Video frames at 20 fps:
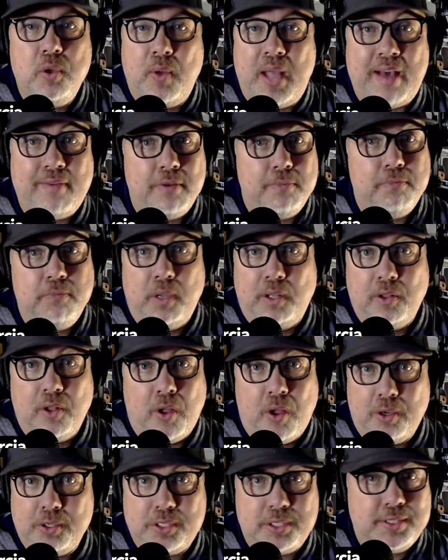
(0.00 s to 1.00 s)
you have a
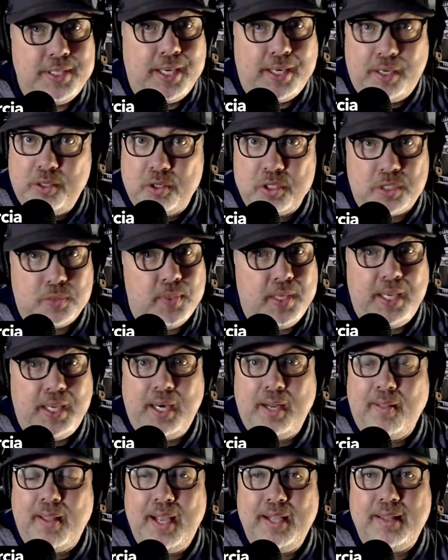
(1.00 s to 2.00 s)
long stick and you're
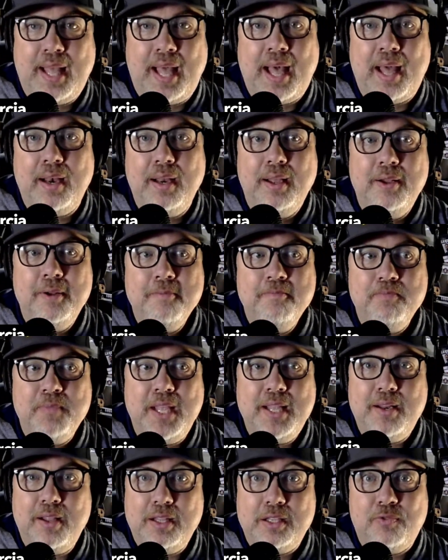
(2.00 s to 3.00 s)
swinging it like that,
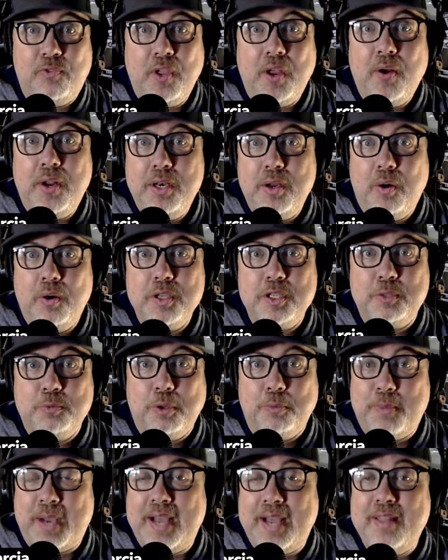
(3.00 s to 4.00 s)
it is very
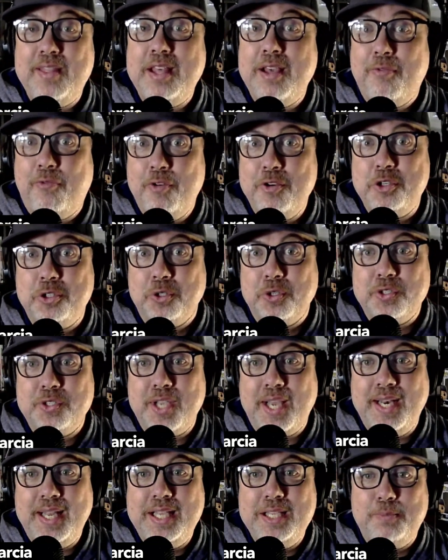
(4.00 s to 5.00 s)
noticeable by the officials.
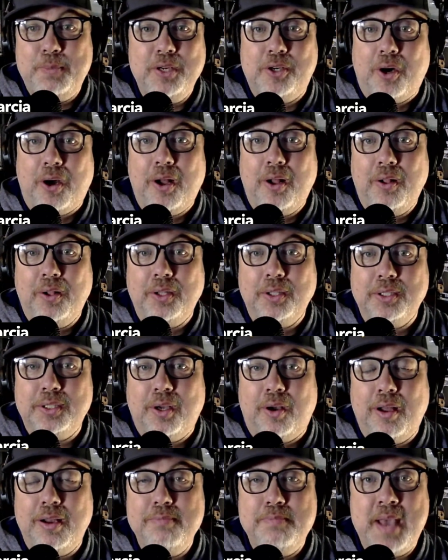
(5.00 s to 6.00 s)
And he's been
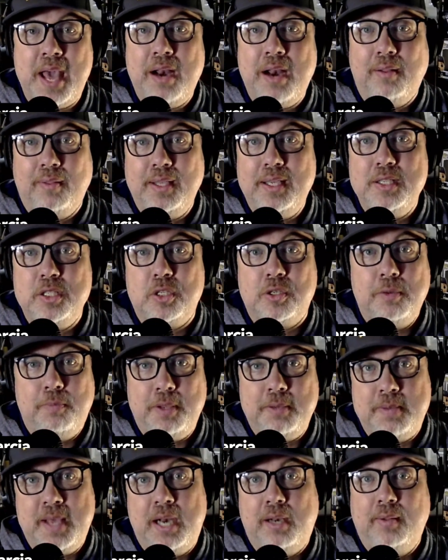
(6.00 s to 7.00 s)
called on penalties,
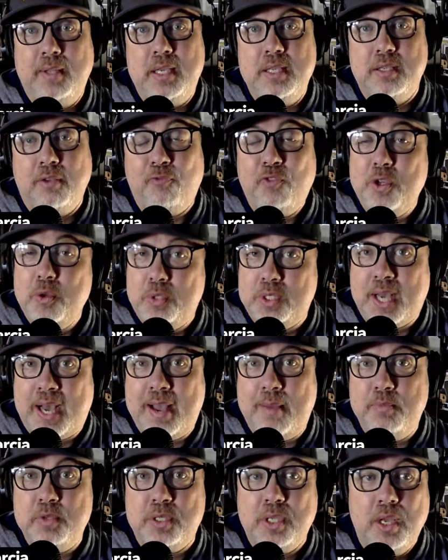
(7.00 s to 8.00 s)
tripping penalties, a few
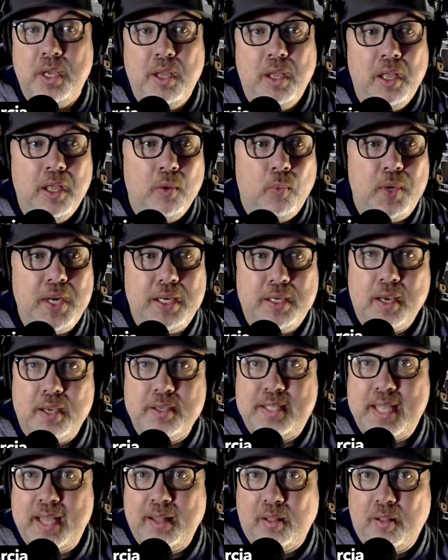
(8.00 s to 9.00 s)
times when he
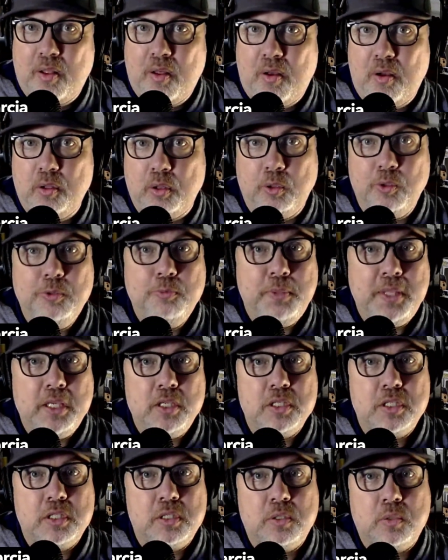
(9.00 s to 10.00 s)
does that long
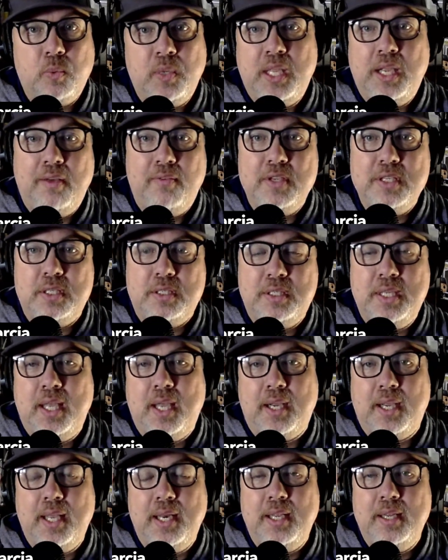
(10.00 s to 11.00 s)
looping swing of his
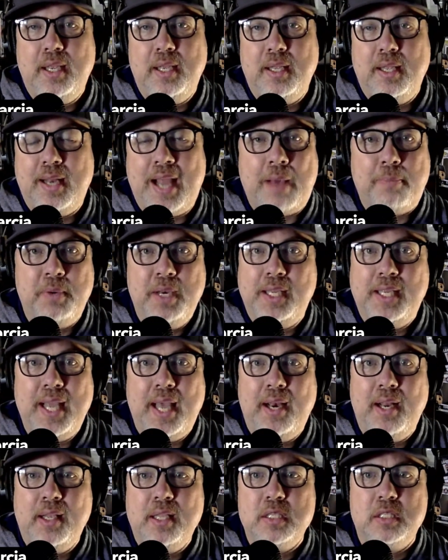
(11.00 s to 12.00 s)
stick. And it happened
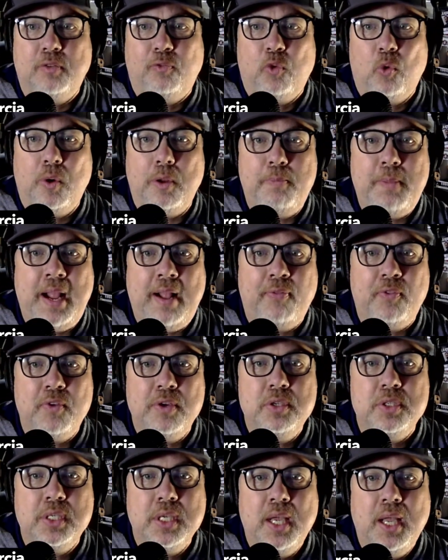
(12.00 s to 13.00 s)
again against the Florida
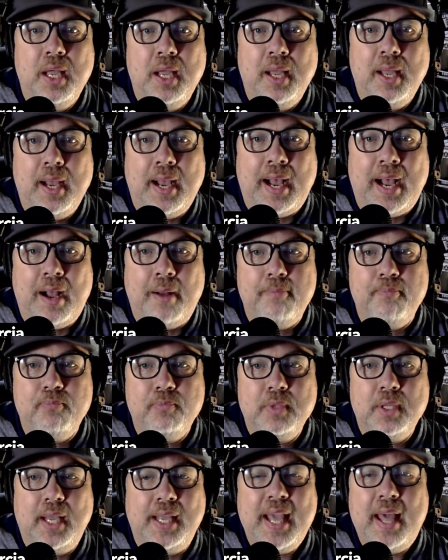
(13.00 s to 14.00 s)
Panthers.
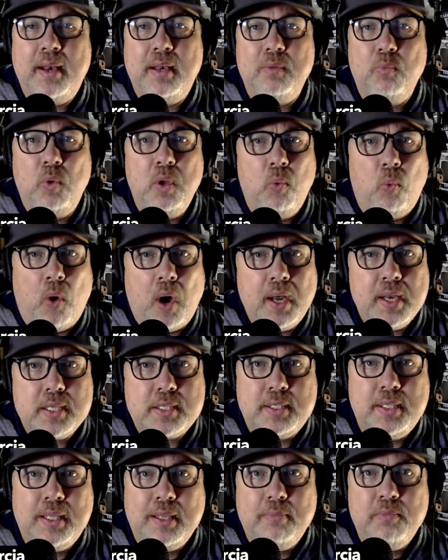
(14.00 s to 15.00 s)
Again, we want to
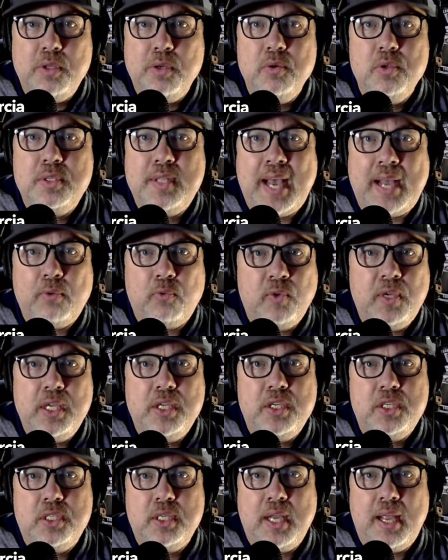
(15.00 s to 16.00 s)
see him use that
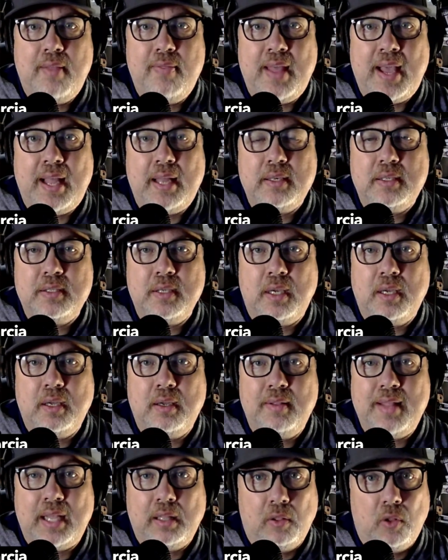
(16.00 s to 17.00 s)
reach and
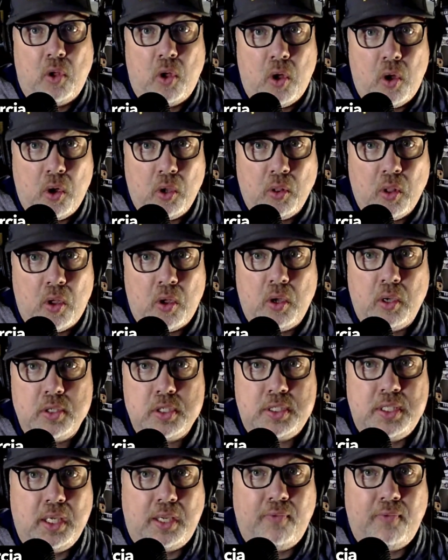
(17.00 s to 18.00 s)
that long, long
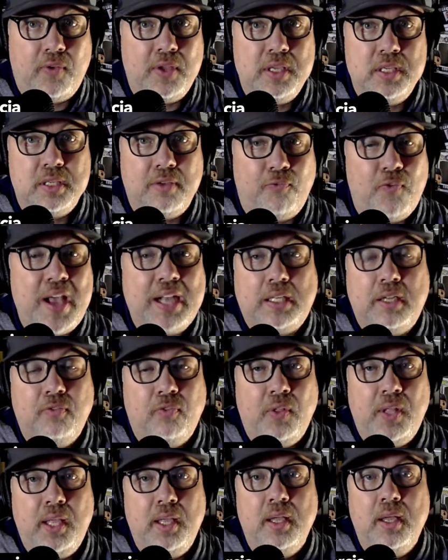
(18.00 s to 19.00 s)
stick of his
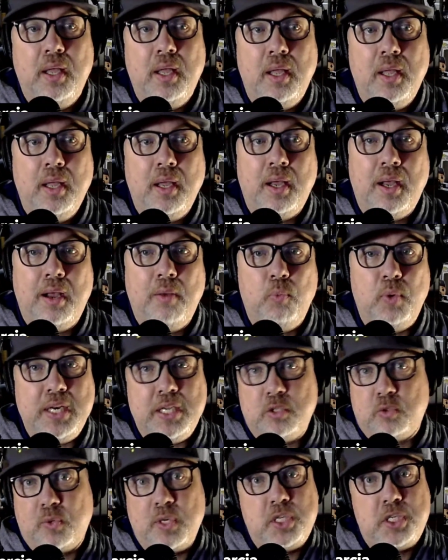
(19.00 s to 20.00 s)
effectively when
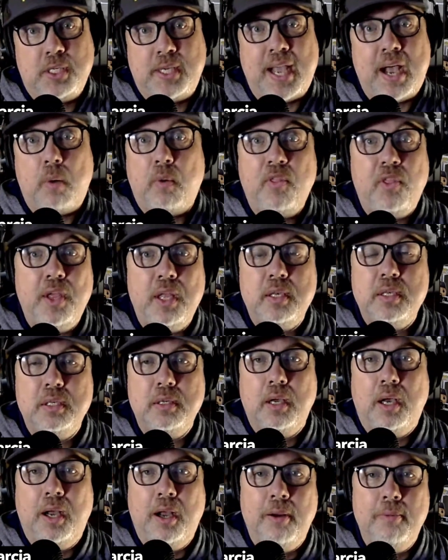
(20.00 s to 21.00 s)
he's reaching out with it.
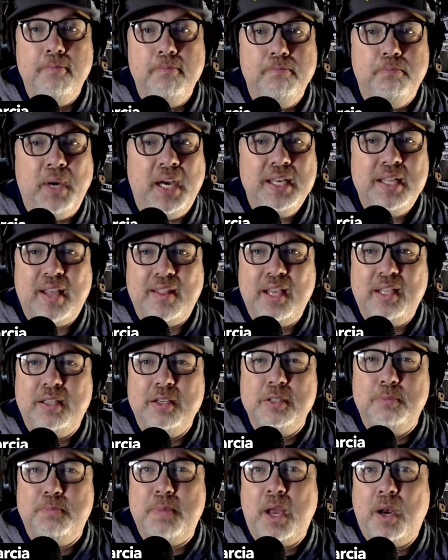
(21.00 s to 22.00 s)
But I think
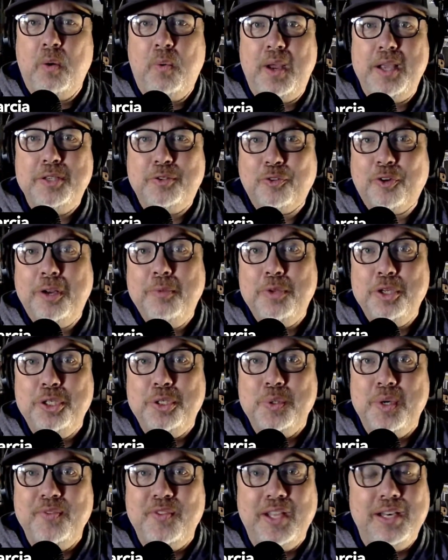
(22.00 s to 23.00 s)
there's better ways for him to
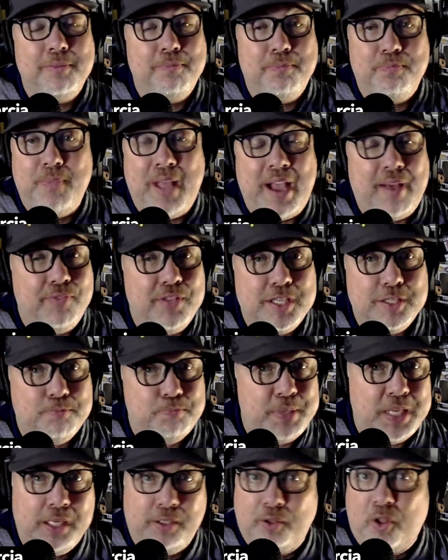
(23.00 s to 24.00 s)
do it than to have these
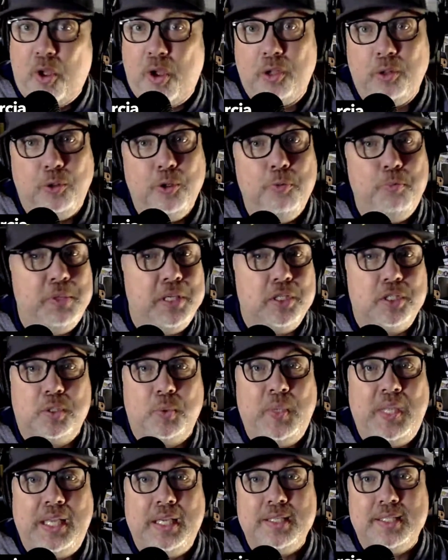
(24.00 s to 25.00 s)
big, long looping
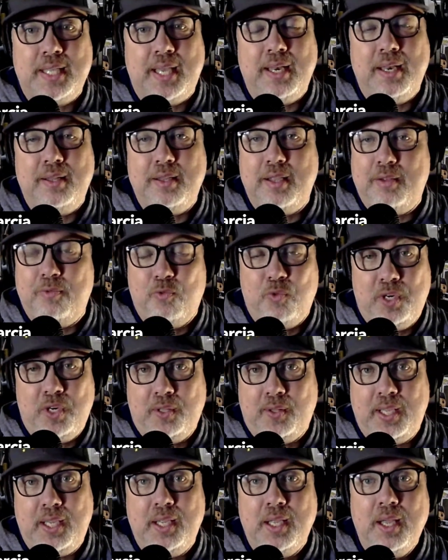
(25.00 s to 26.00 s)
swings that it
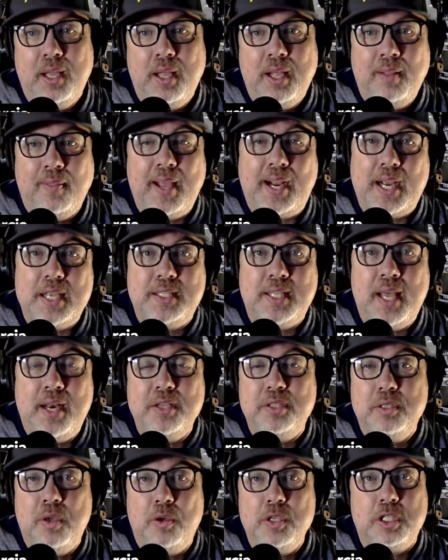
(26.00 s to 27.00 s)
really, like I said,
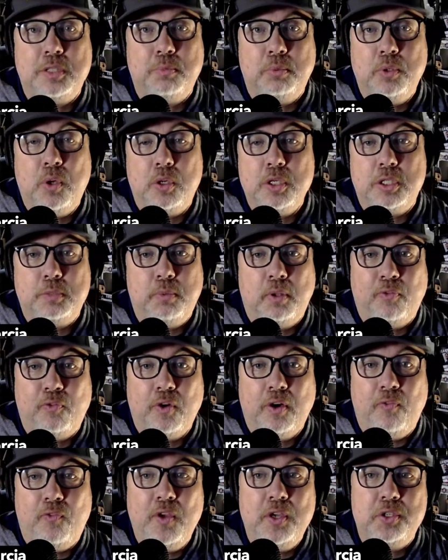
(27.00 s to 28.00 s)
is noticeable
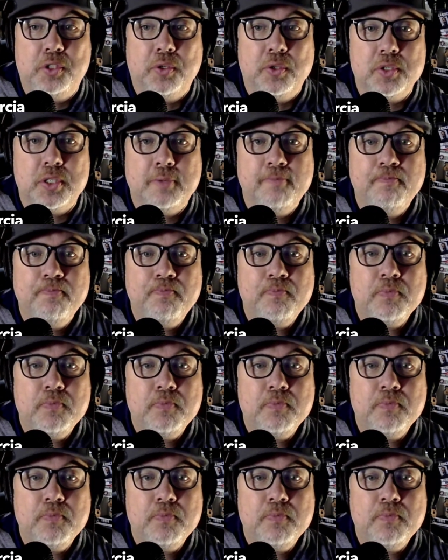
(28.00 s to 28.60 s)
for officials.